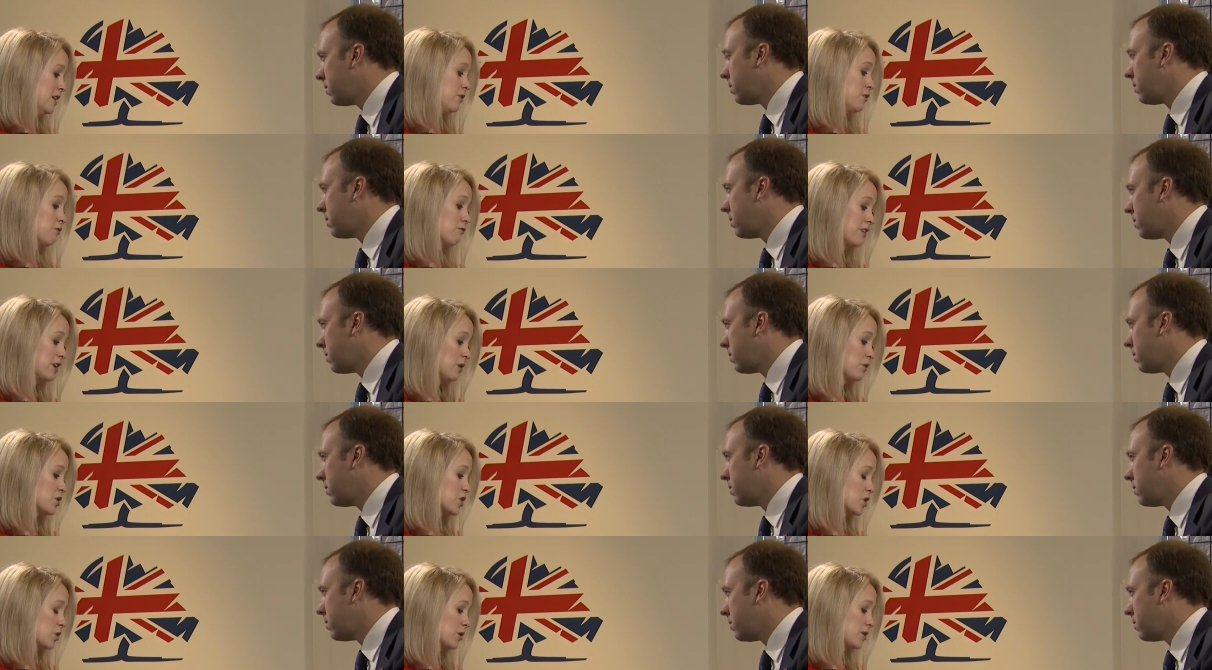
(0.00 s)
Speaker 1: The real
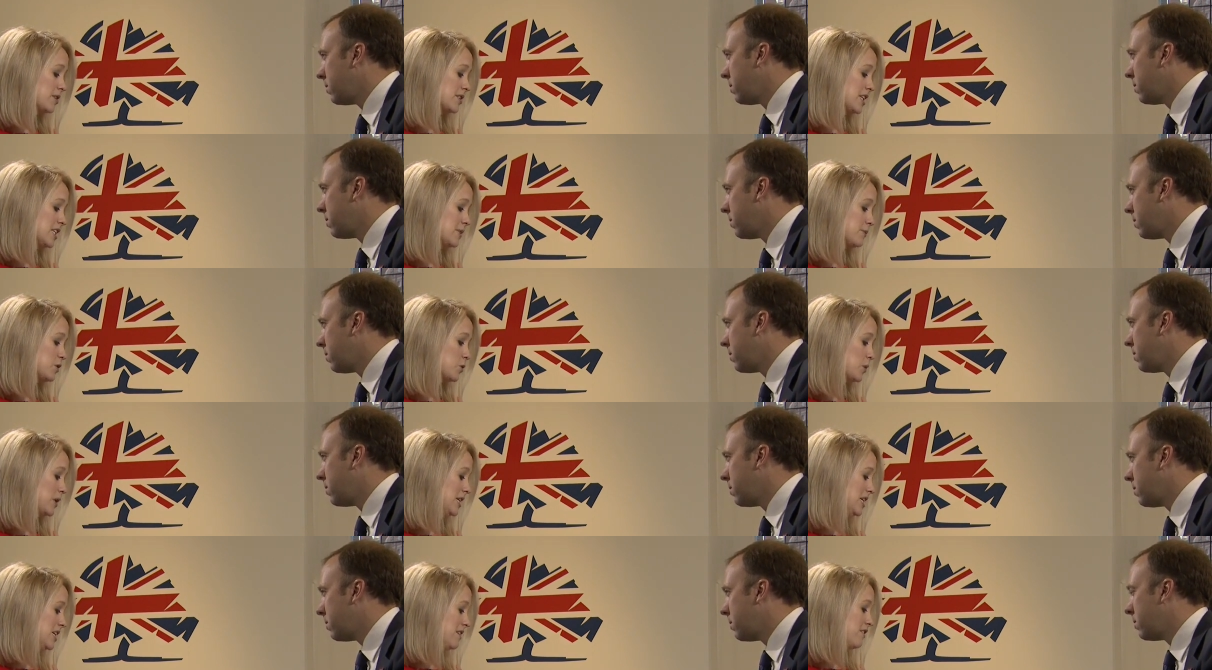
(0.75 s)
choice is
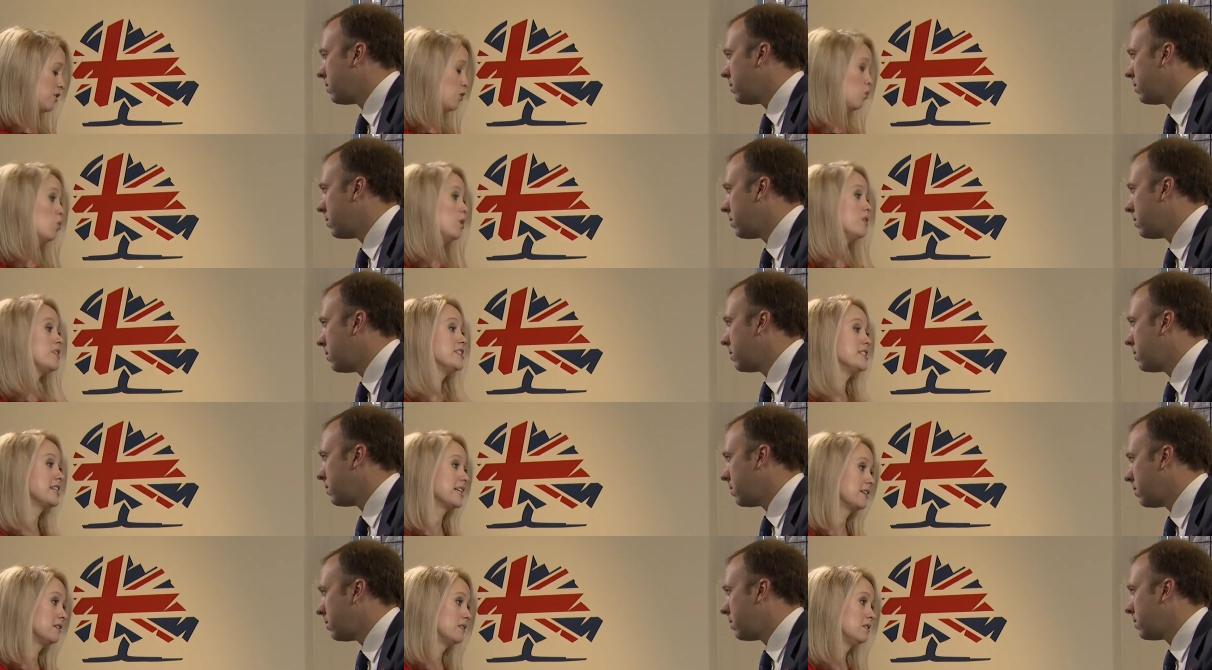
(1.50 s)
between leaving with a
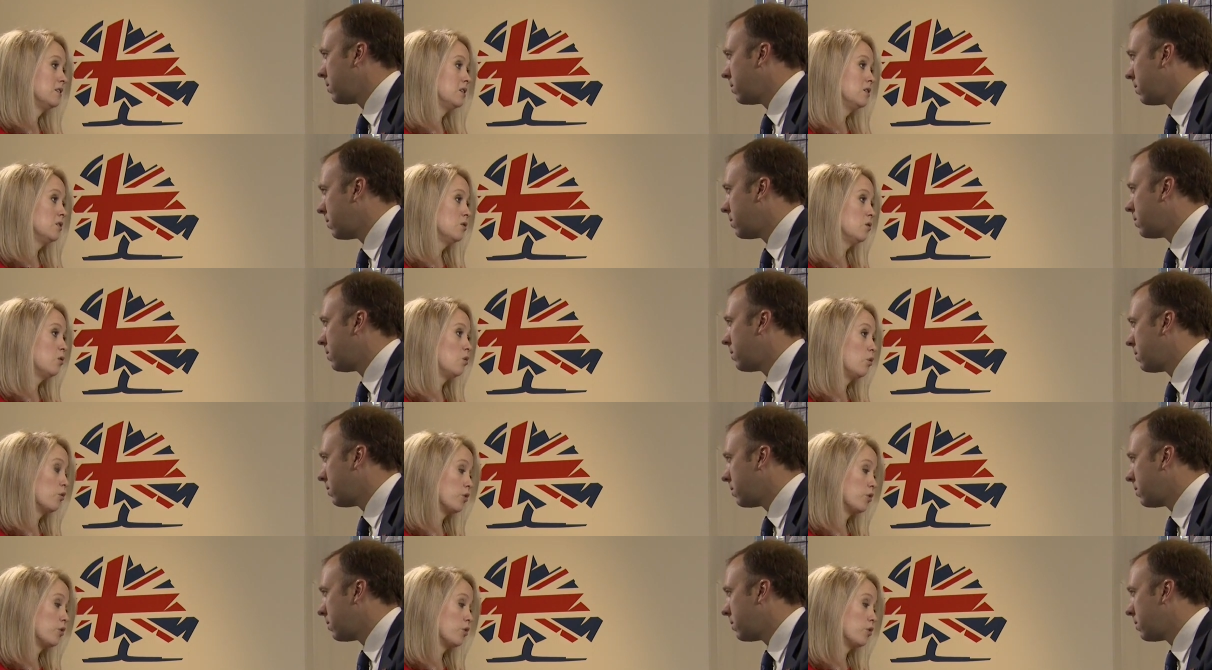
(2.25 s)
deal or